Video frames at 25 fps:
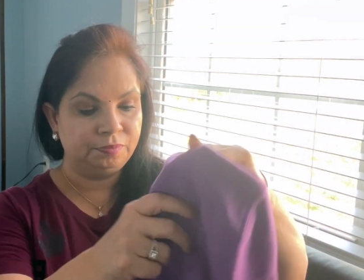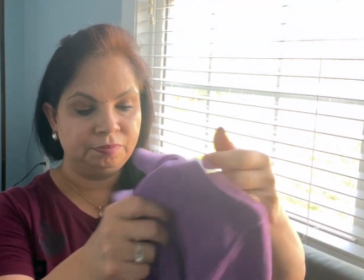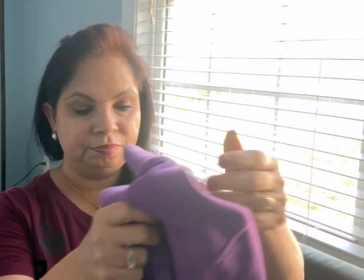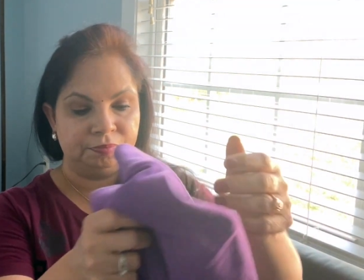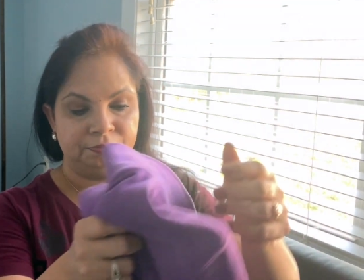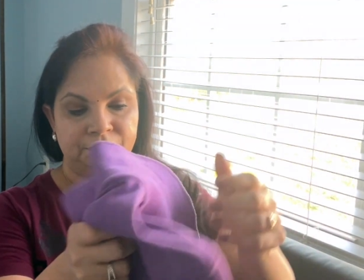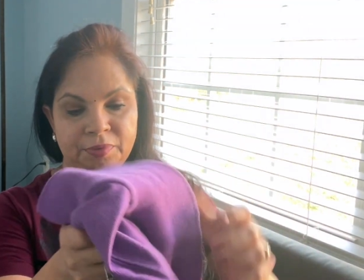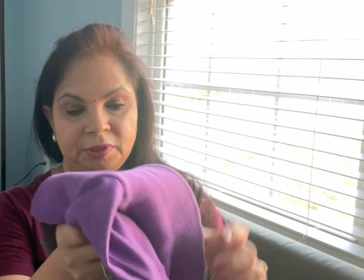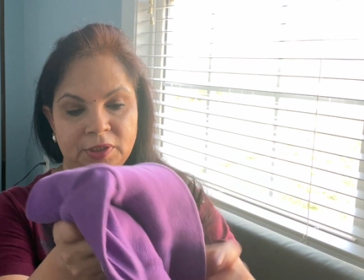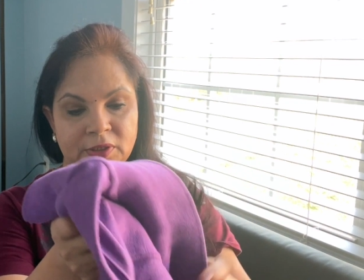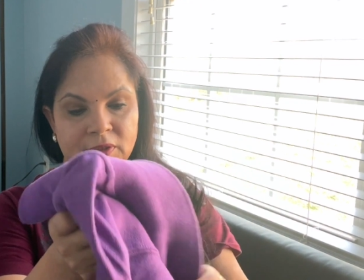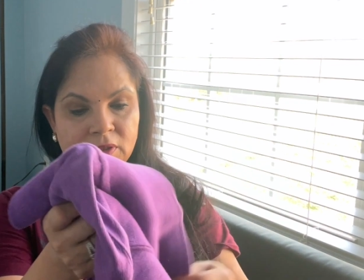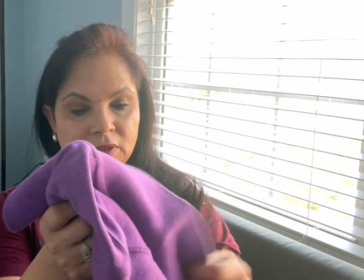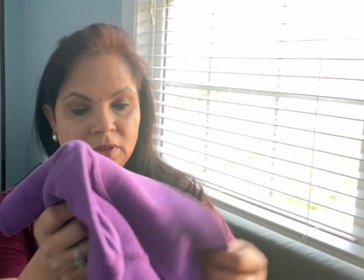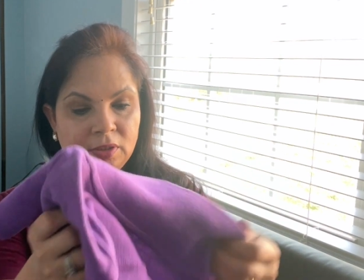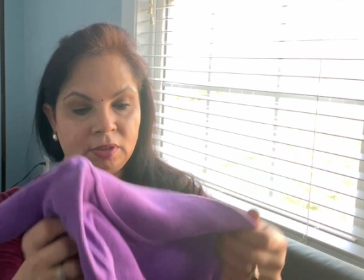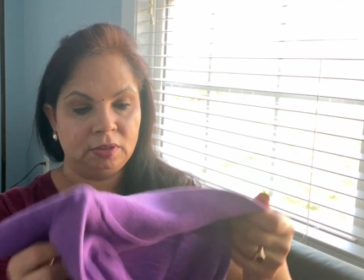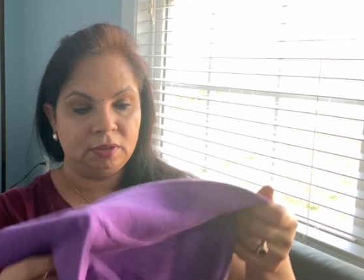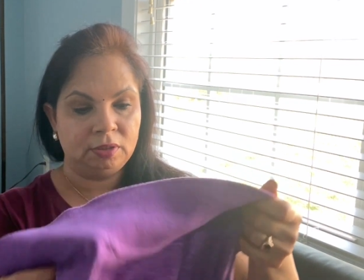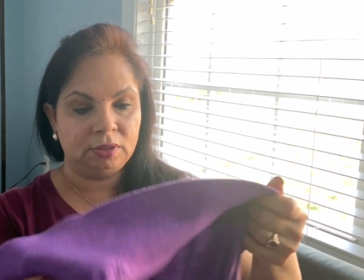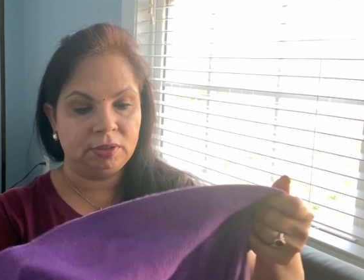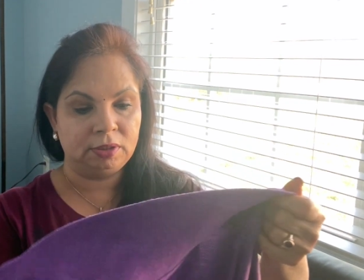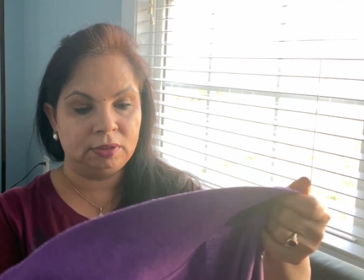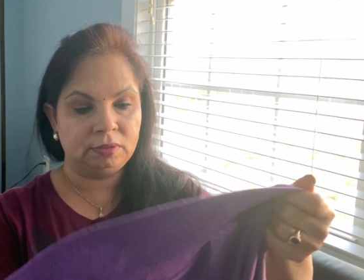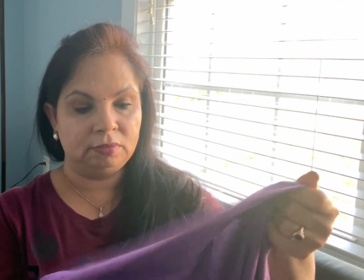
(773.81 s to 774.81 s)

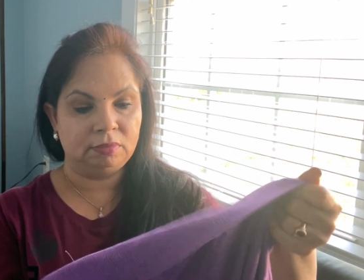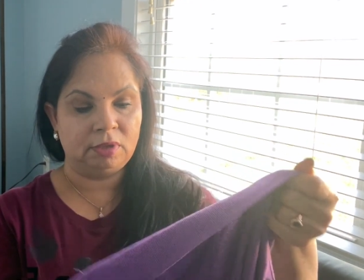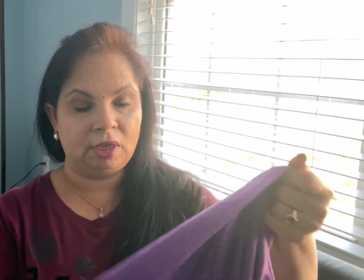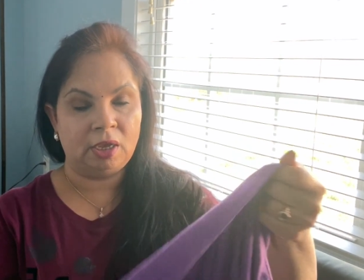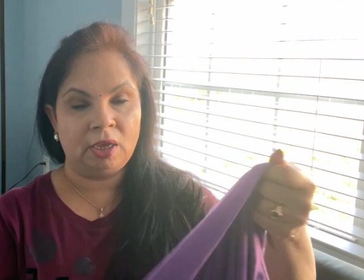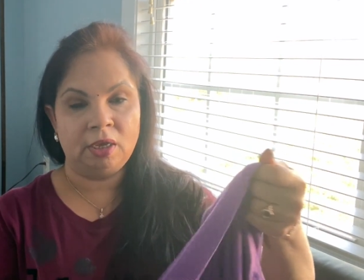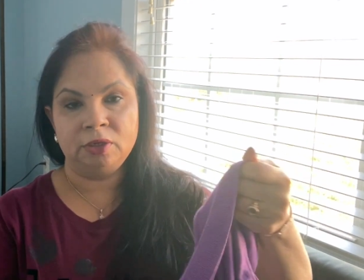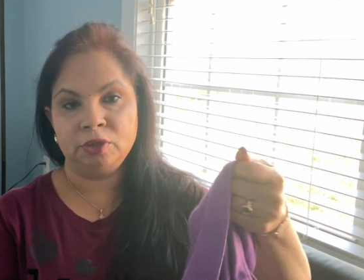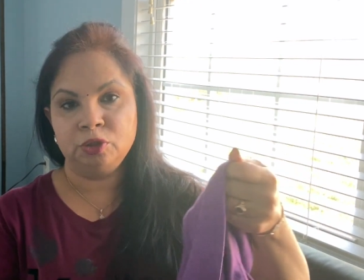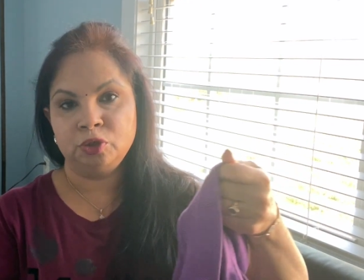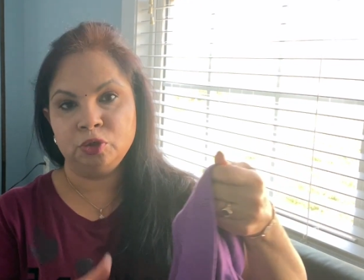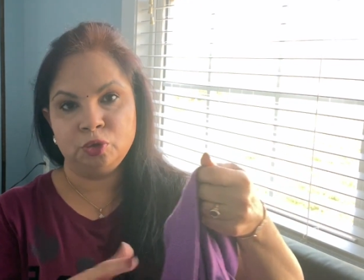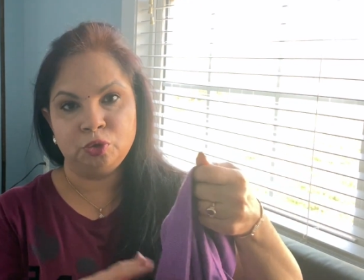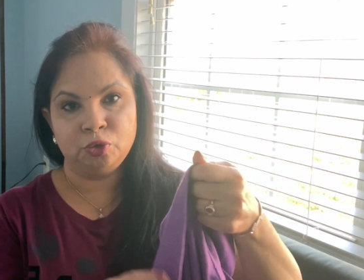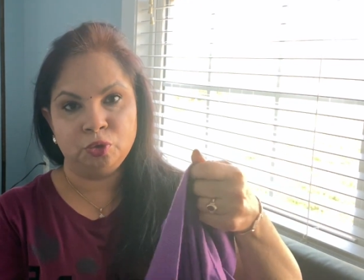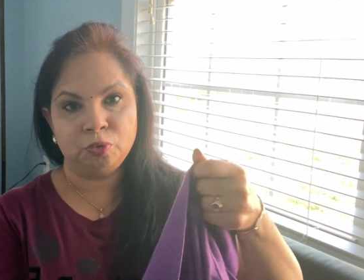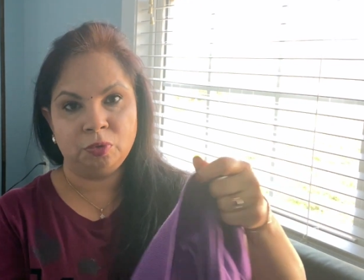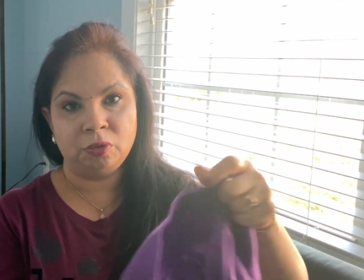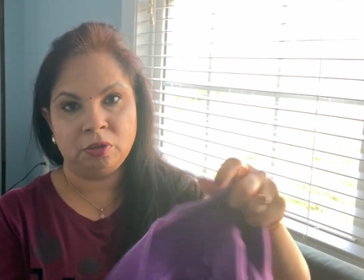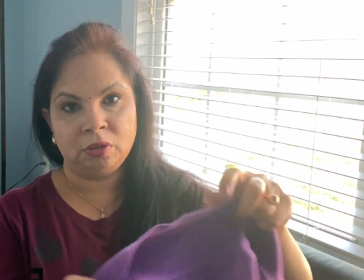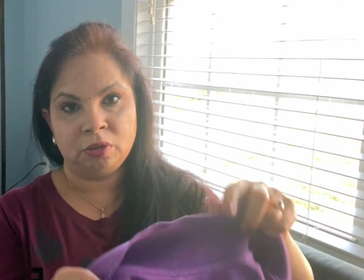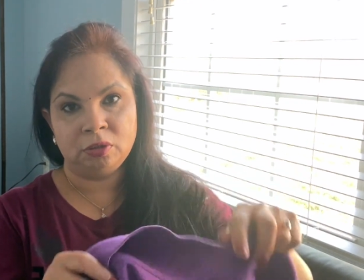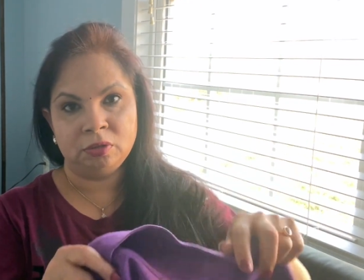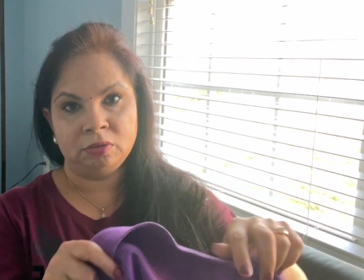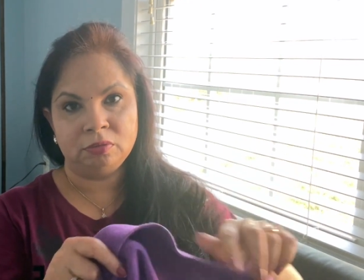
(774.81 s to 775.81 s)
because, as
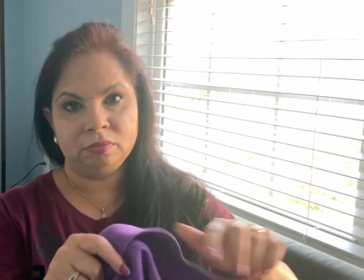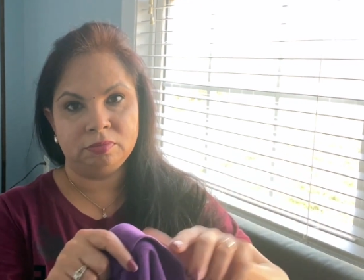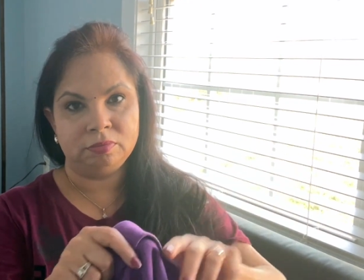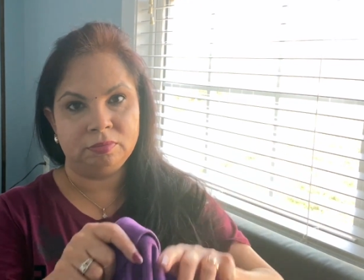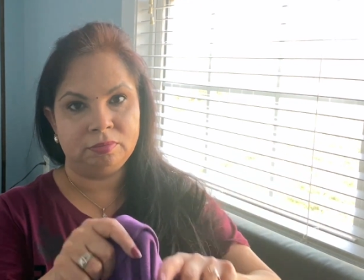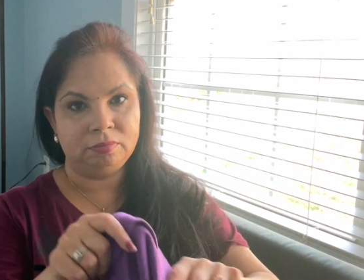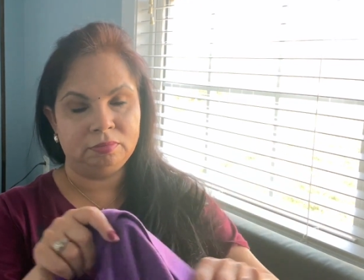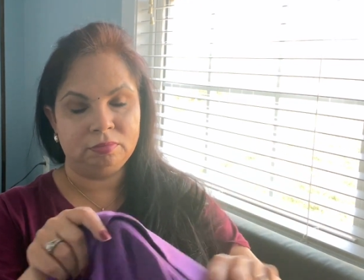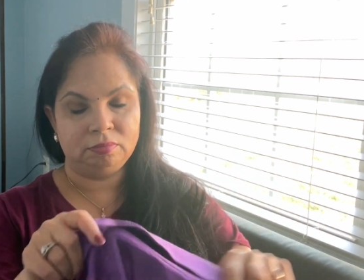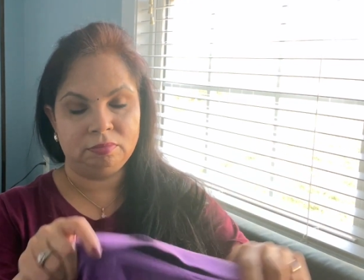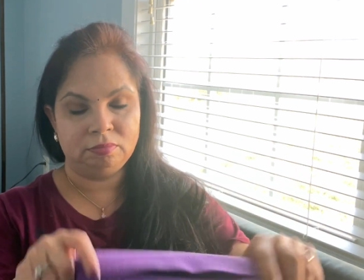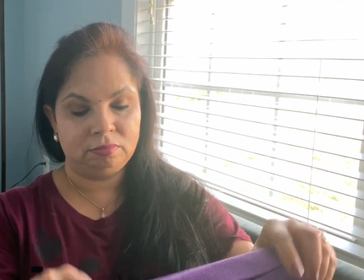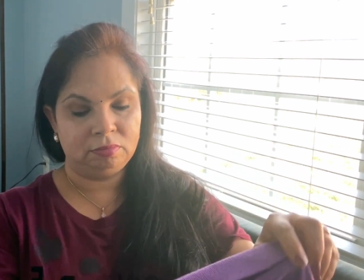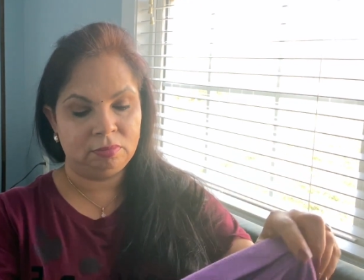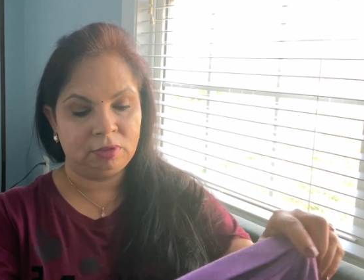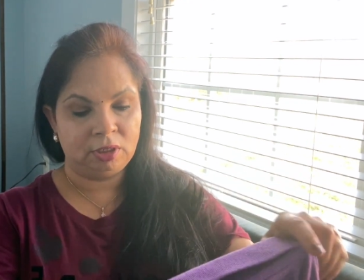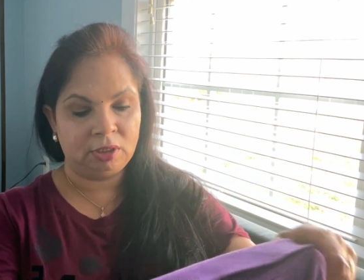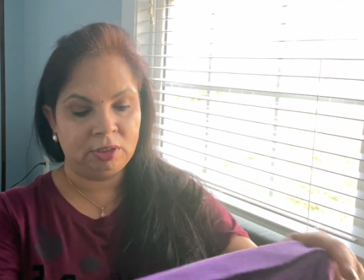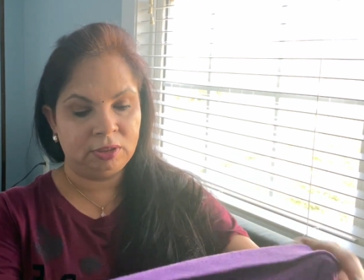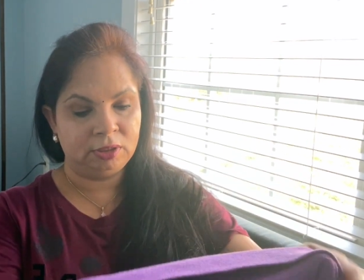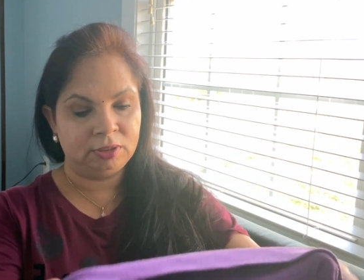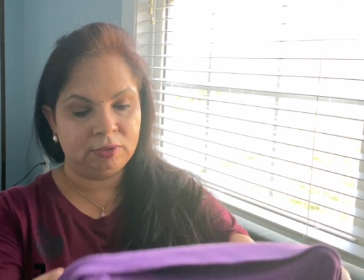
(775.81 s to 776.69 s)
usual, things